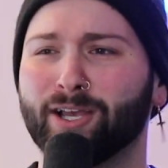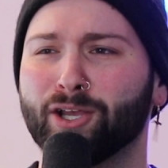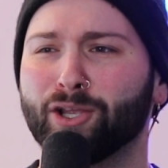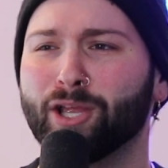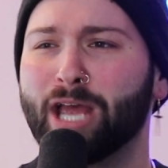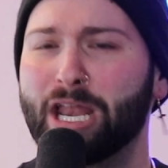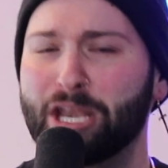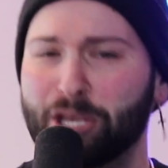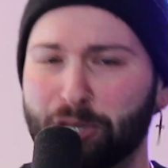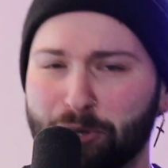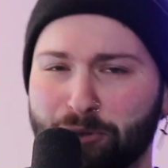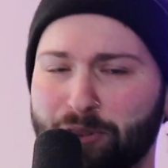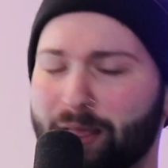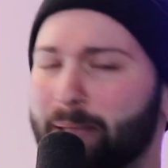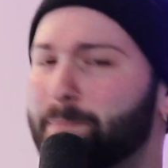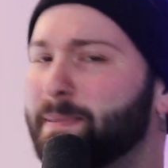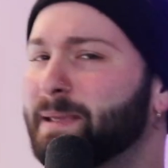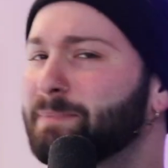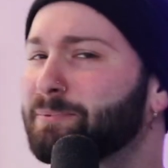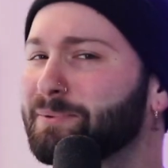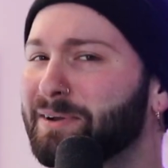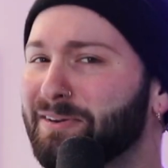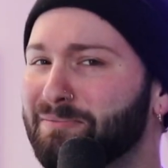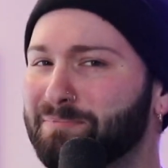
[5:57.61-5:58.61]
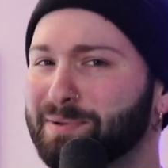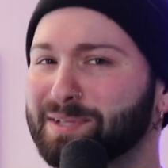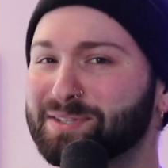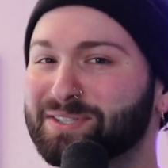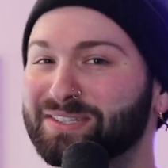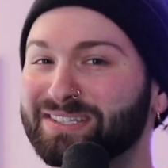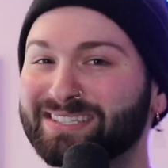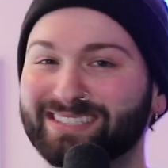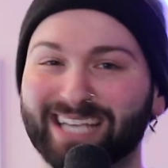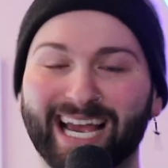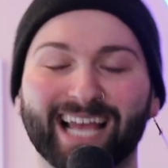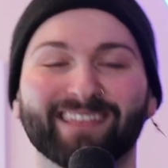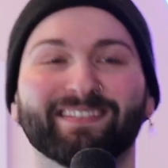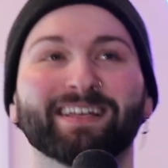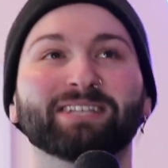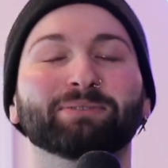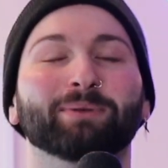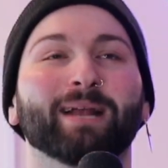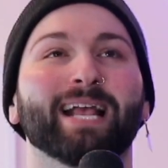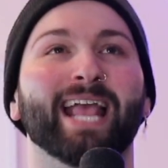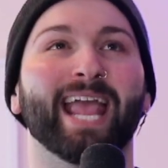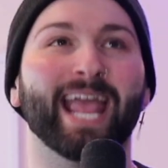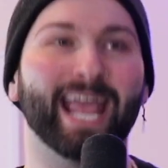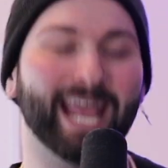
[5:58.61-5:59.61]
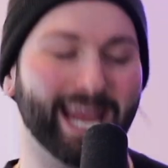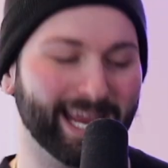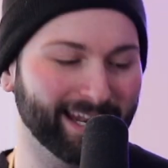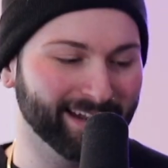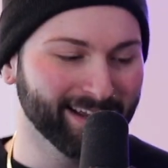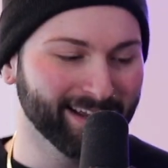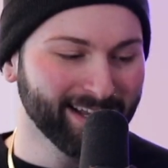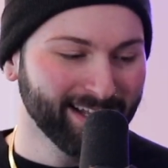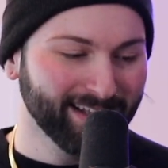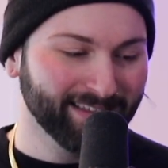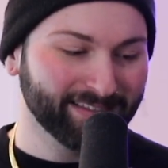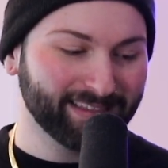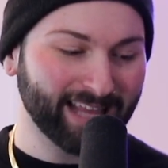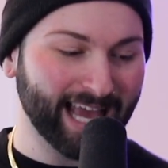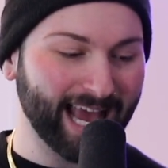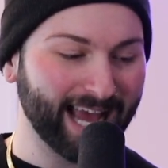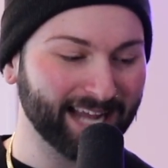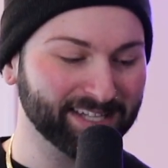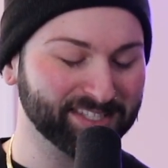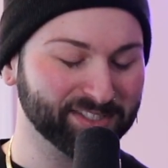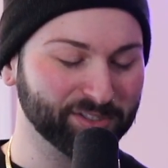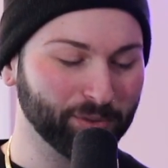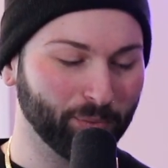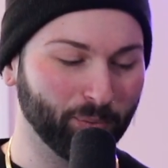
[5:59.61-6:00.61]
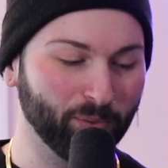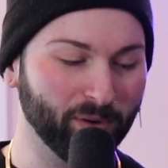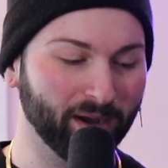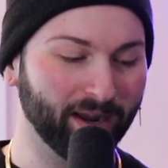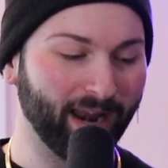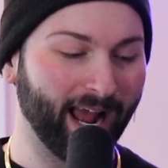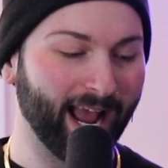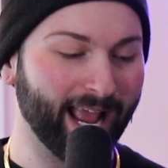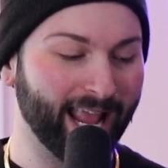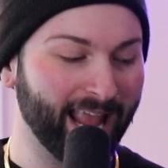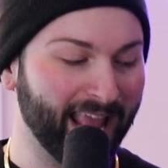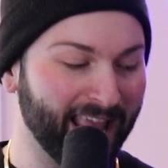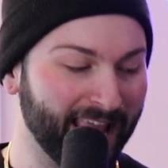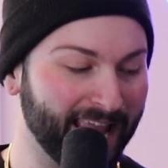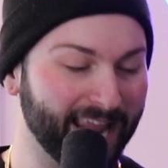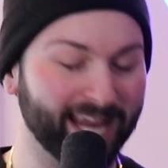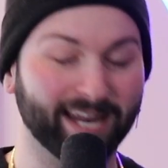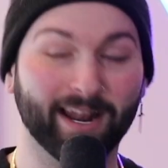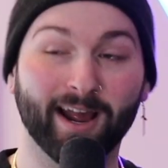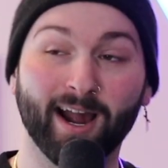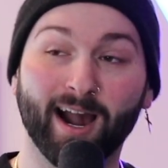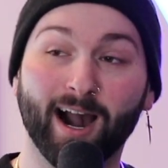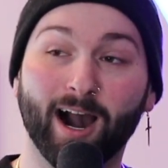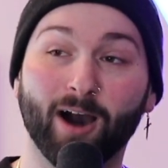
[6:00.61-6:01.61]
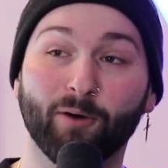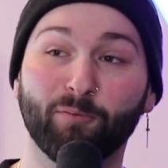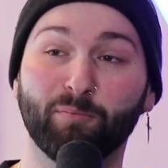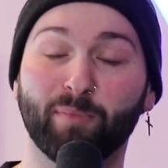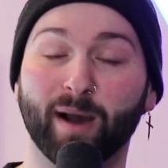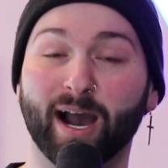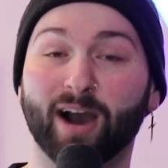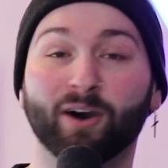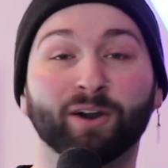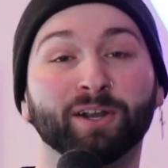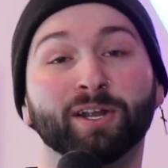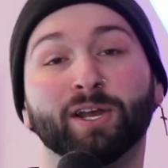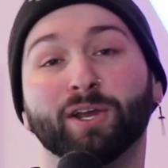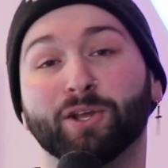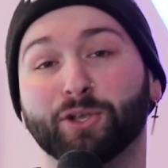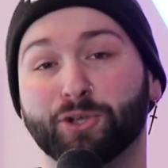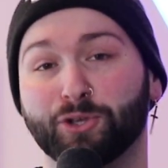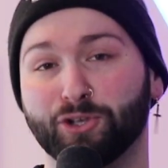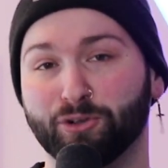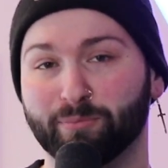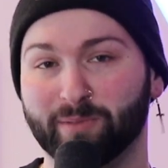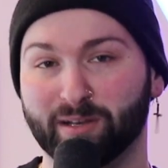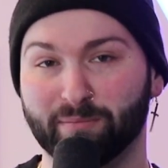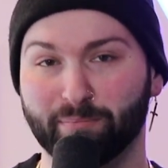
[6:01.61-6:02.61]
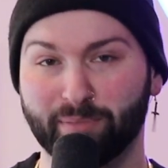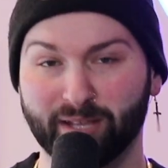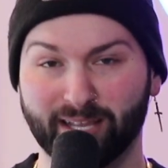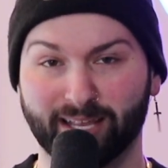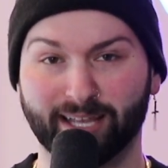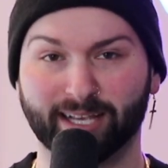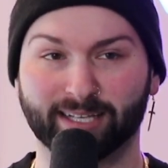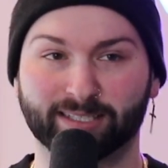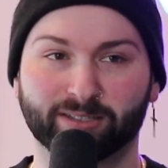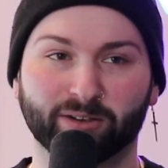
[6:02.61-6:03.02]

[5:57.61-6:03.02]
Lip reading: and people have been silent. That's what I hate. That's what I hate about human beings,